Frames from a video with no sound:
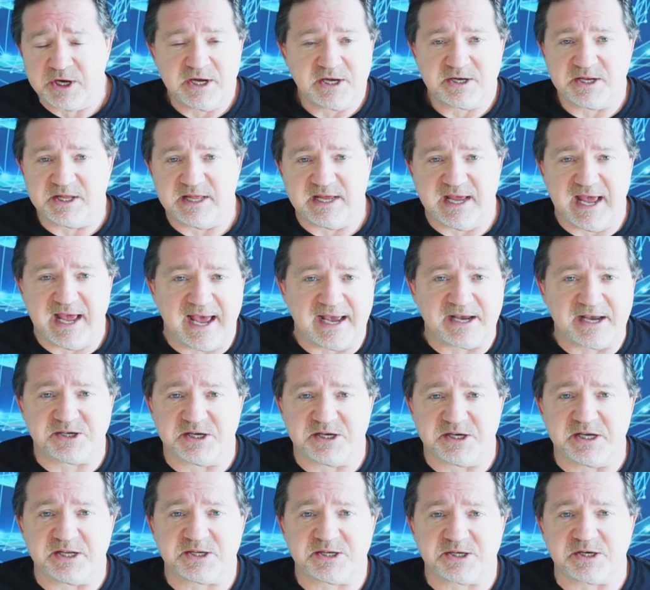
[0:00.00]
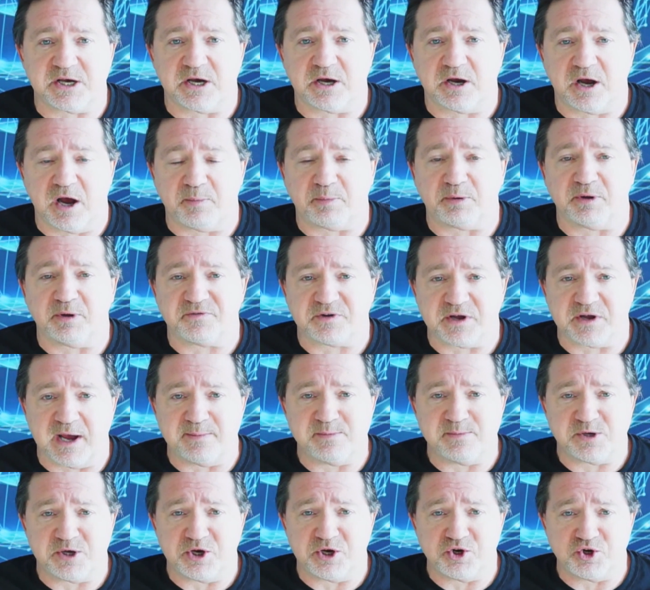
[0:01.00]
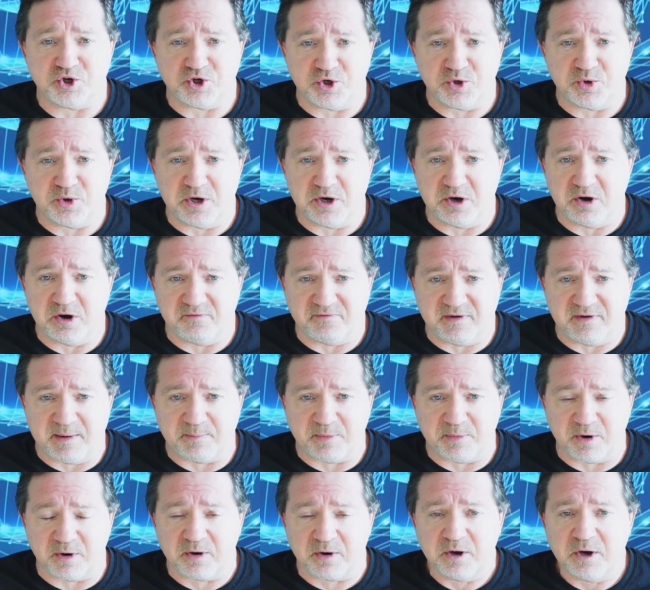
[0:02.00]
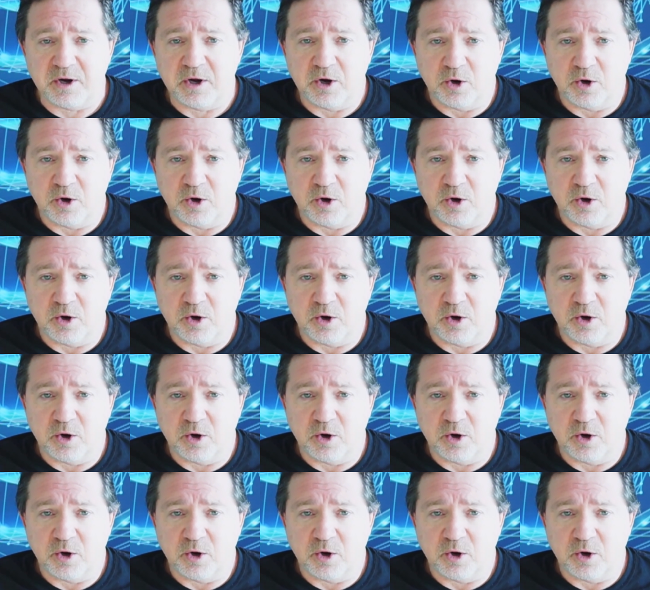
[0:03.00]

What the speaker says: to the exits a couple of times in June and November,